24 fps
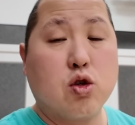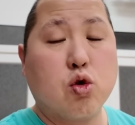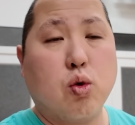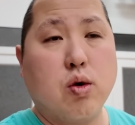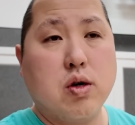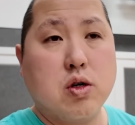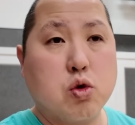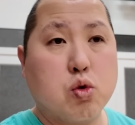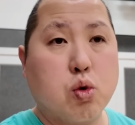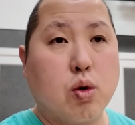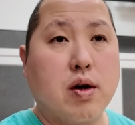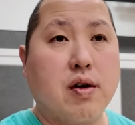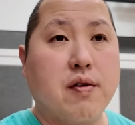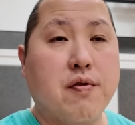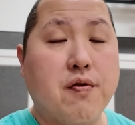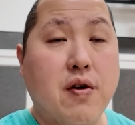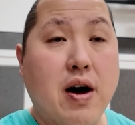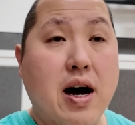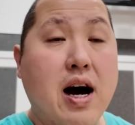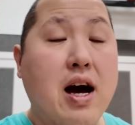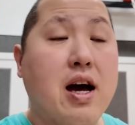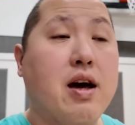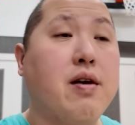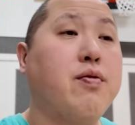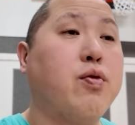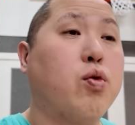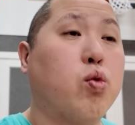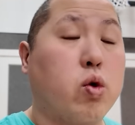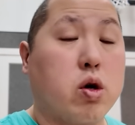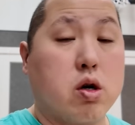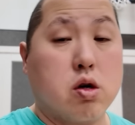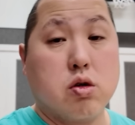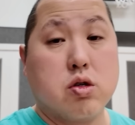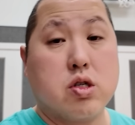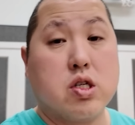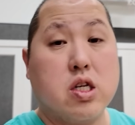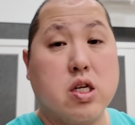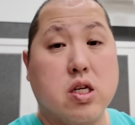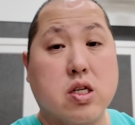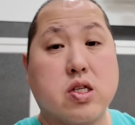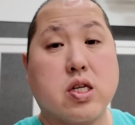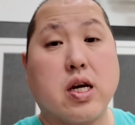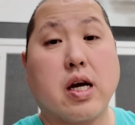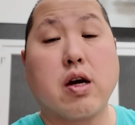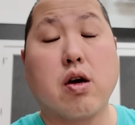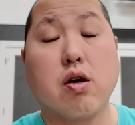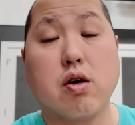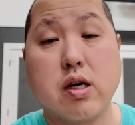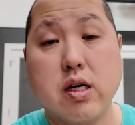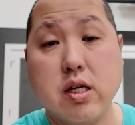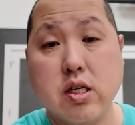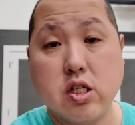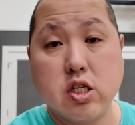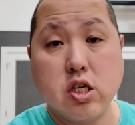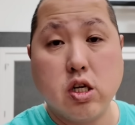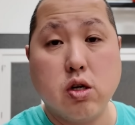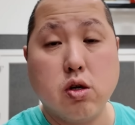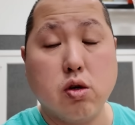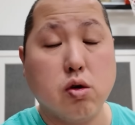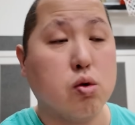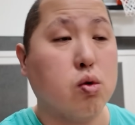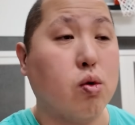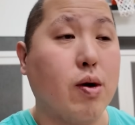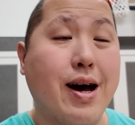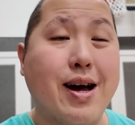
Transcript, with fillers: 2025, we're gonna see the cycle continue.